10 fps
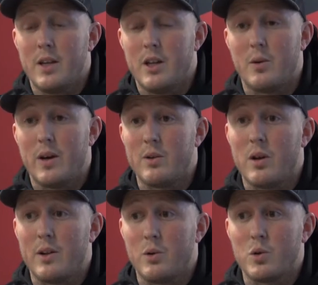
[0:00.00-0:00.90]
You know,
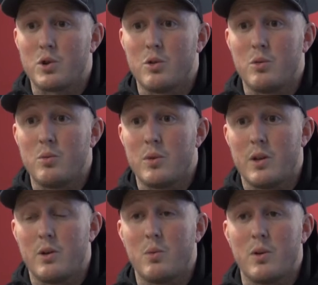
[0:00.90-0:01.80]
and also, you
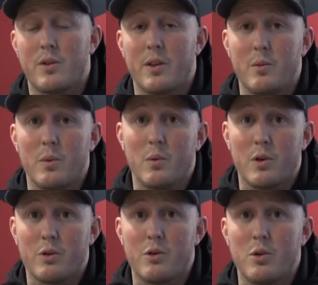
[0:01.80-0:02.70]
know, one thing that we
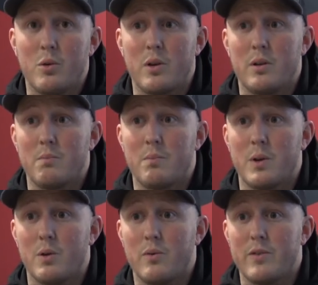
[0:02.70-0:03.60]
want to do, and you
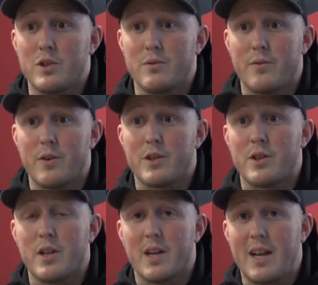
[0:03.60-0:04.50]
know, a vision for us
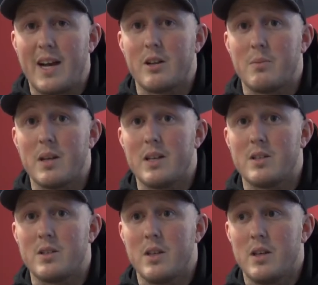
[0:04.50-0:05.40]
in the academy is,